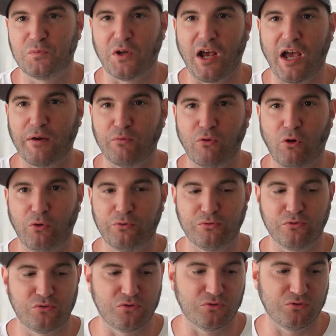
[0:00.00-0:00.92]
but I roll
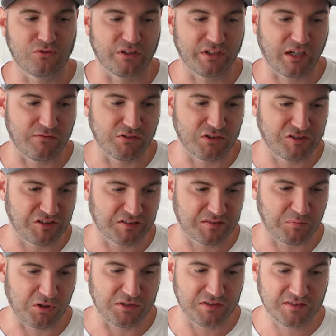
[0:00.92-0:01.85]
through shoes like every
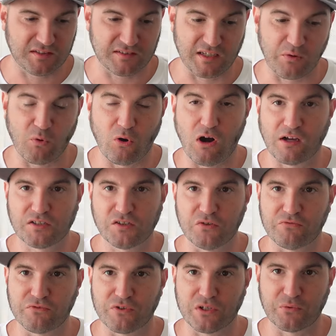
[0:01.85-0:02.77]
six months because I walk
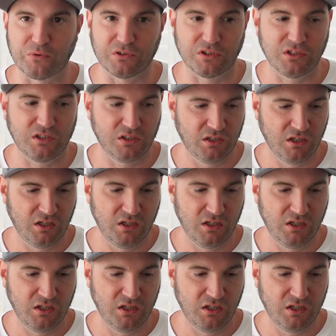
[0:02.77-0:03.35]
so frequently.